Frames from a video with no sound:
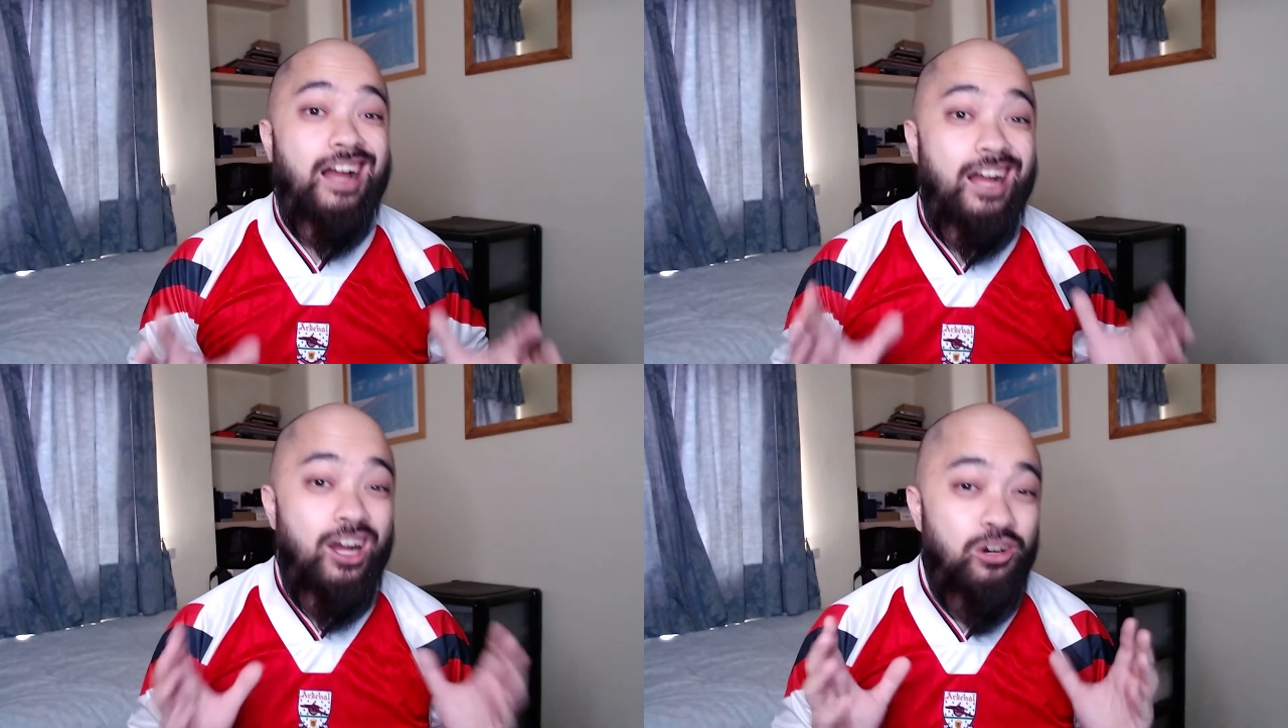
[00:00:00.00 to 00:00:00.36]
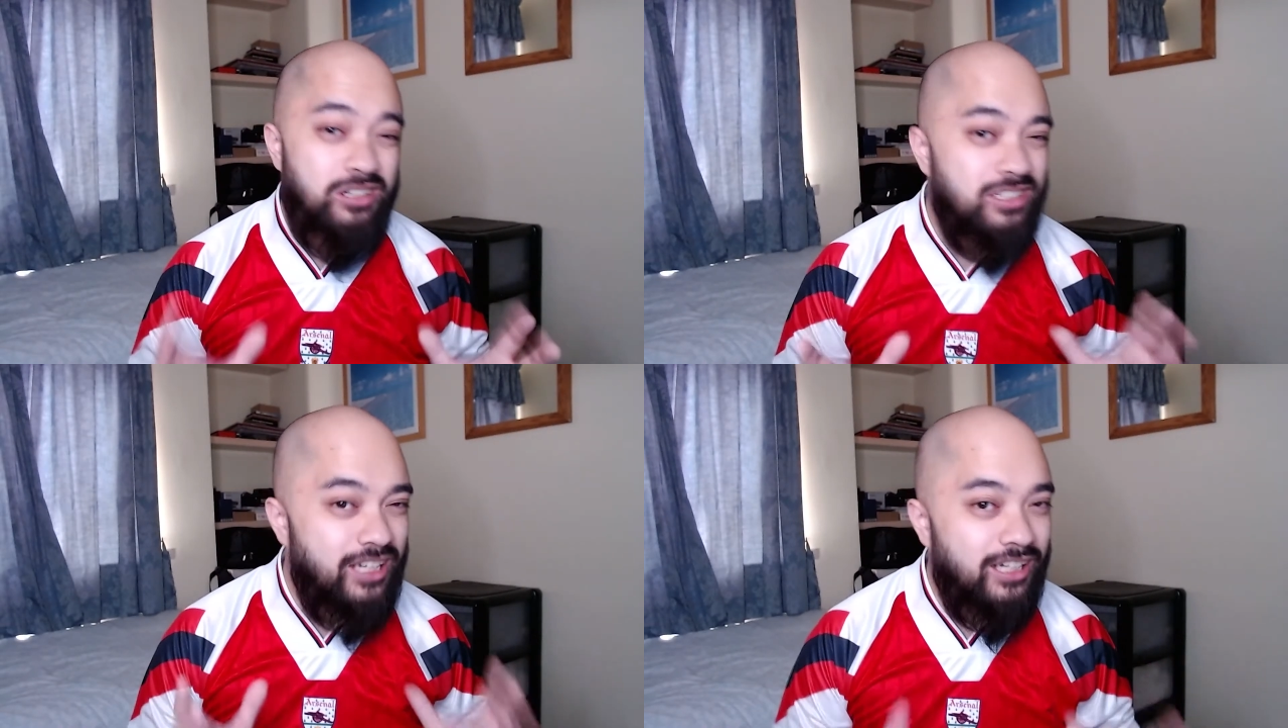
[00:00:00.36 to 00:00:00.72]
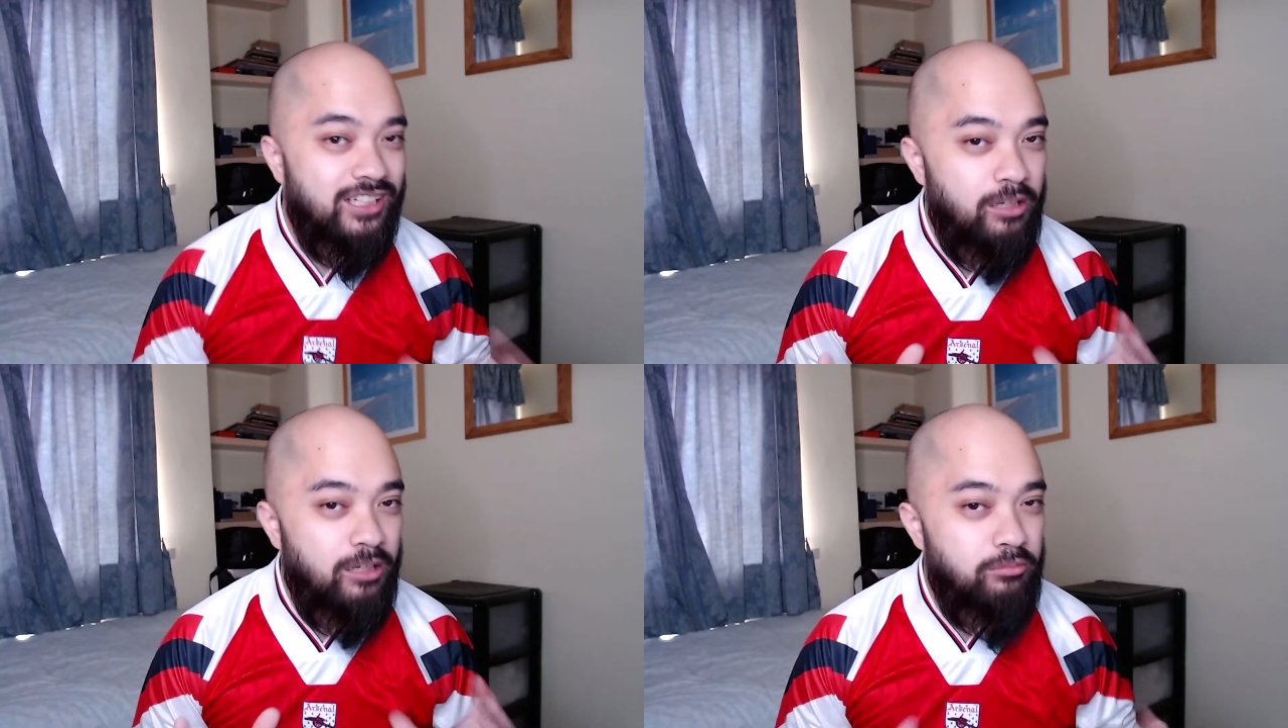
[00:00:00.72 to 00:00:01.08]
how exactly
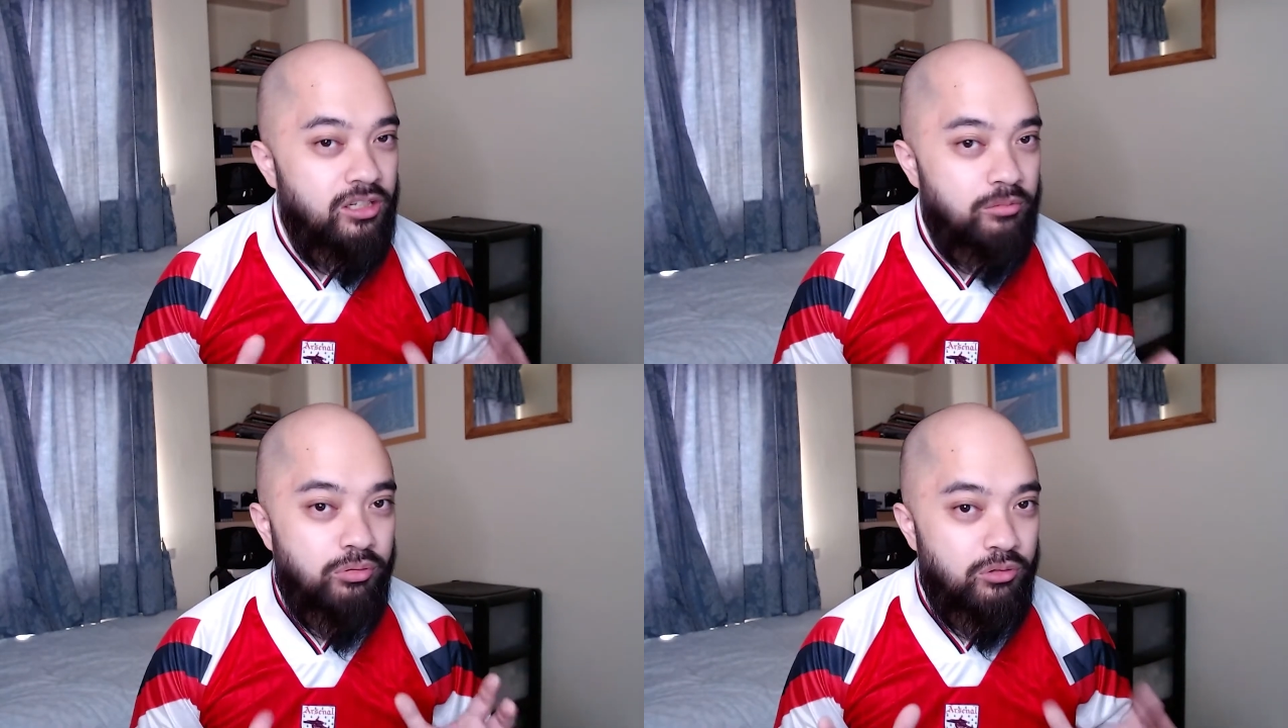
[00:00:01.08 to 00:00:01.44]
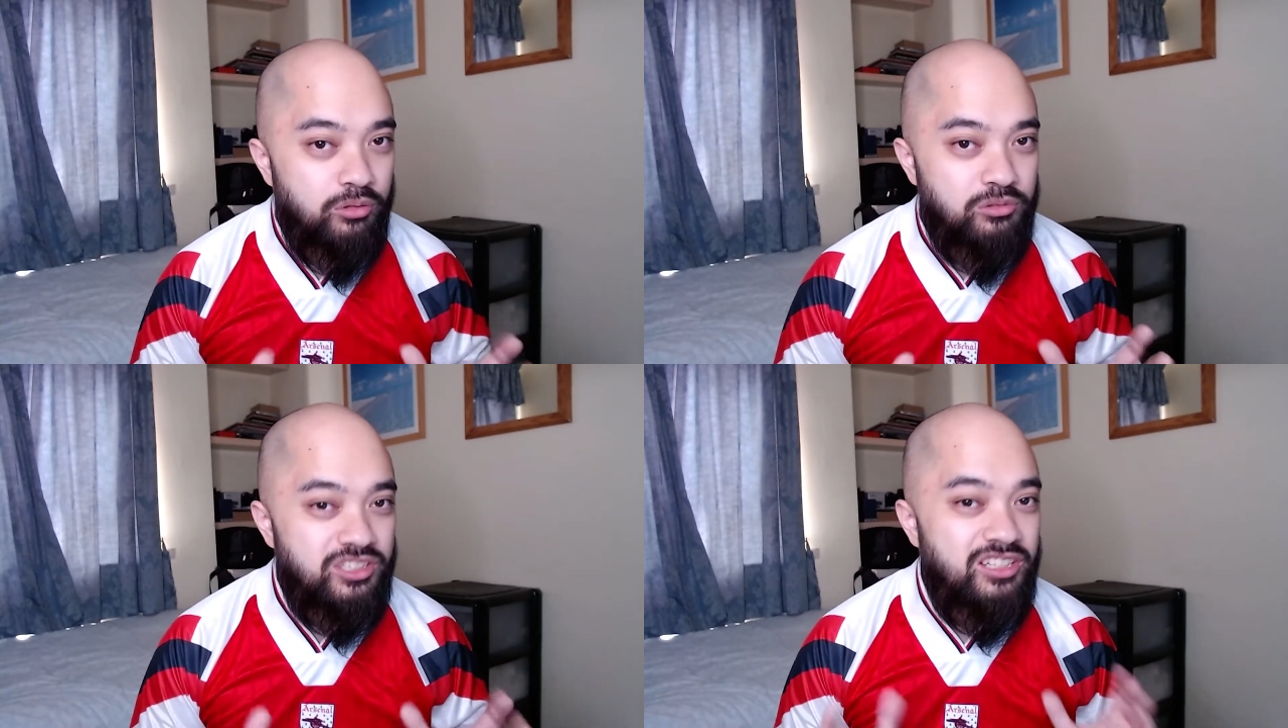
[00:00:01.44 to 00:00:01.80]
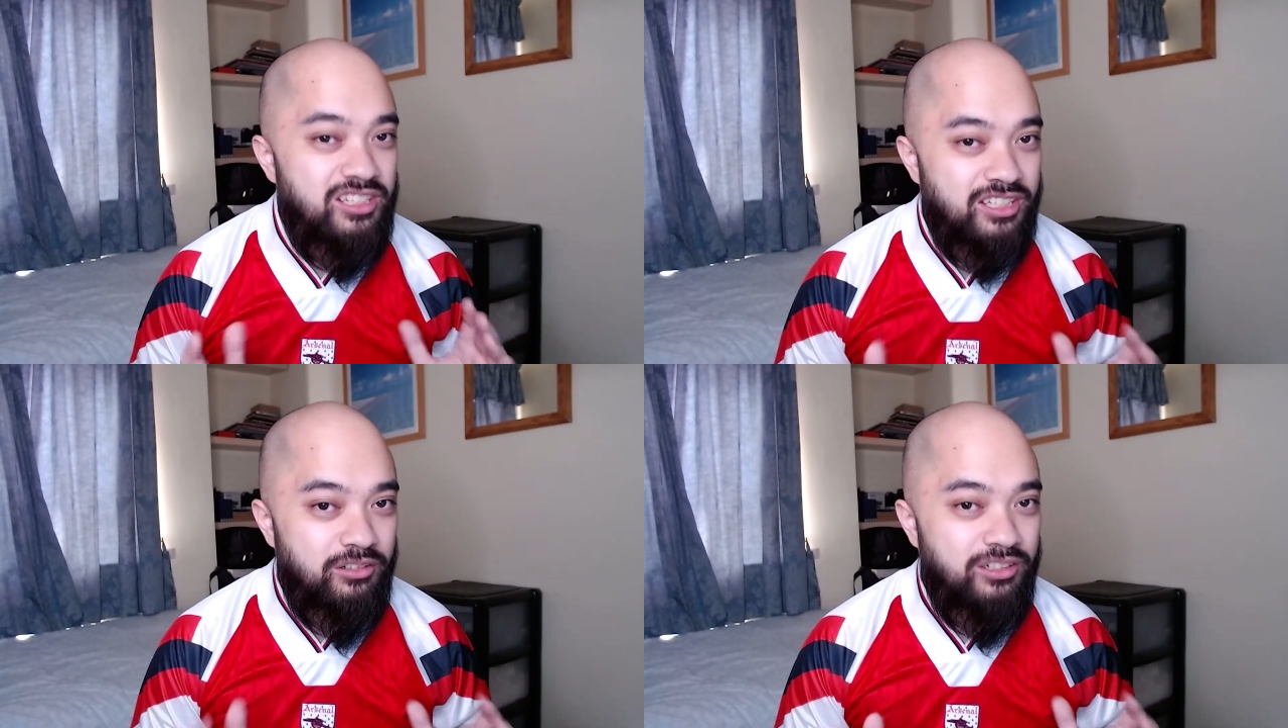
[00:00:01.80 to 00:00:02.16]
I'm going to approach this
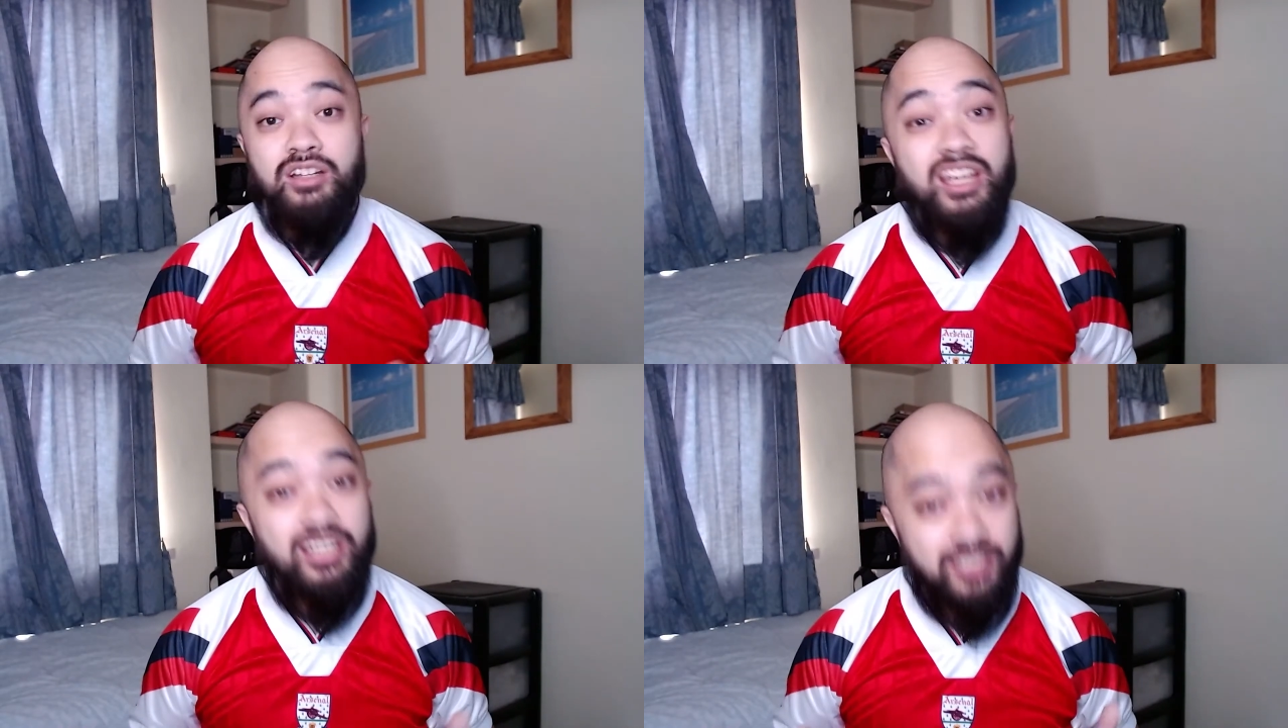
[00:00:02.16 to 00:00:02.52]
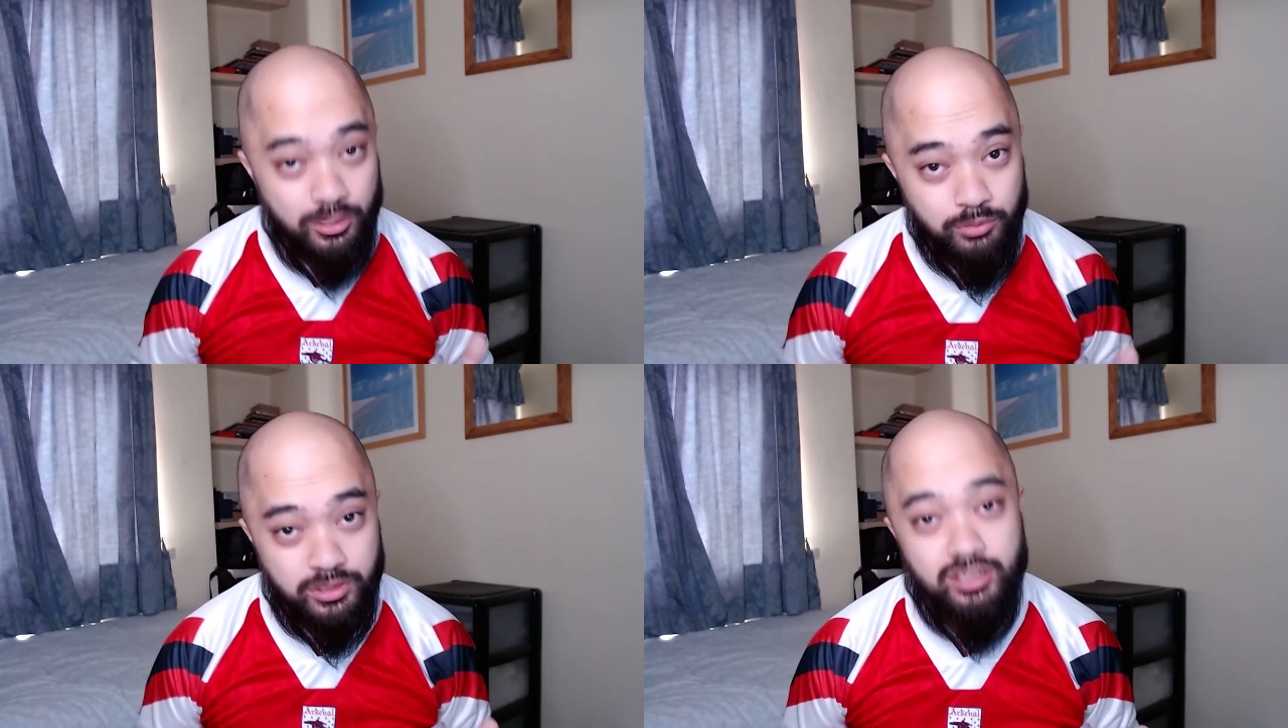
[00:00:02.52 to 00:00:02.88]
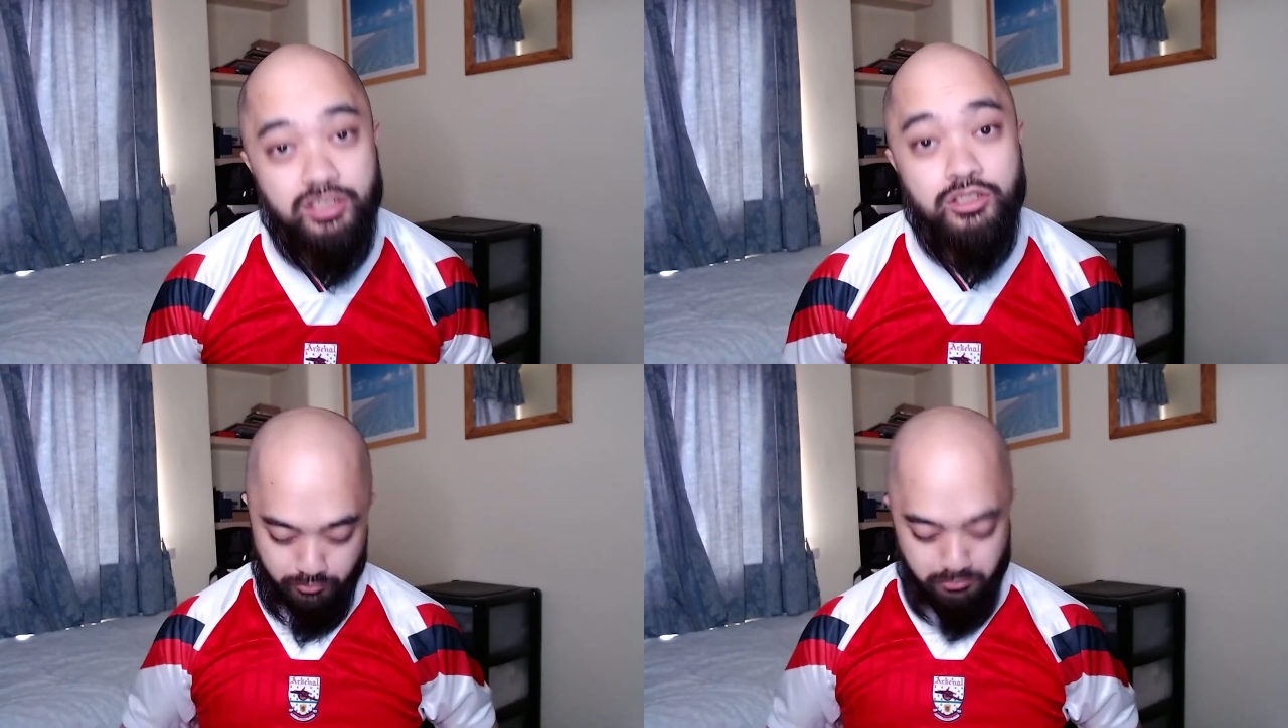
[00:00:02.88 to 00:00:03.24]
series. Here's how we're going to do it.